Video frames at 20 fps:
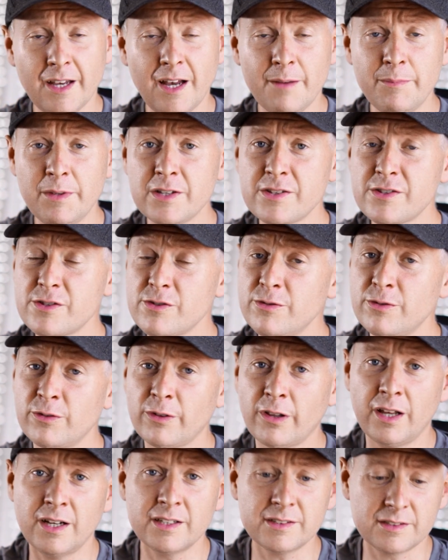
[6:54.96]
coming soon
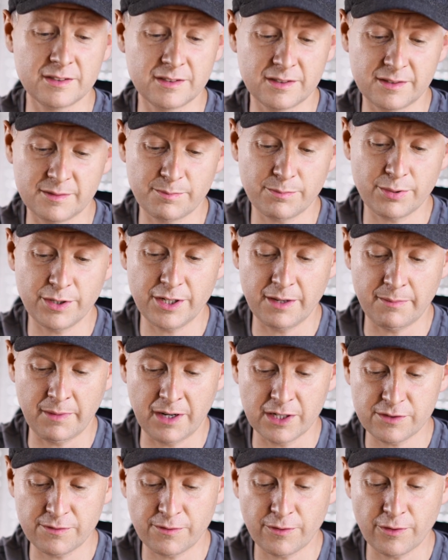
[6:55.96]
lasts pretty
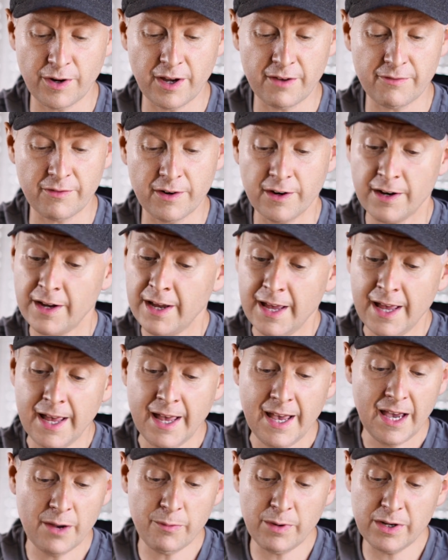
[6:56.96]
much forever.
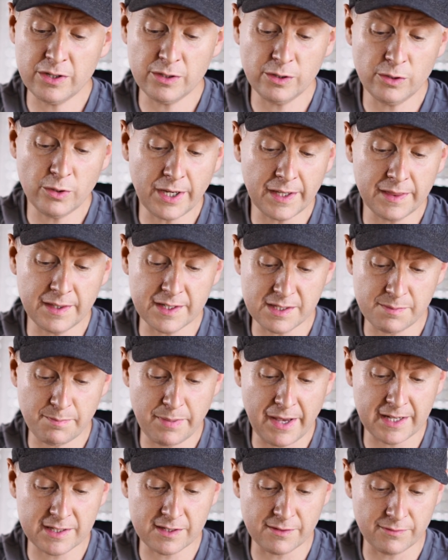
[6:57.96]
And when you look at the
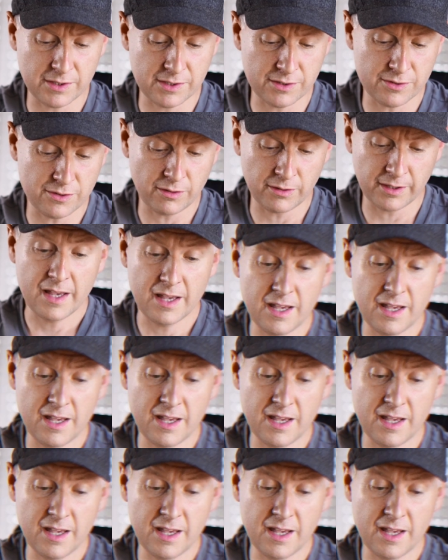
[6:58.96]
specs of this drone,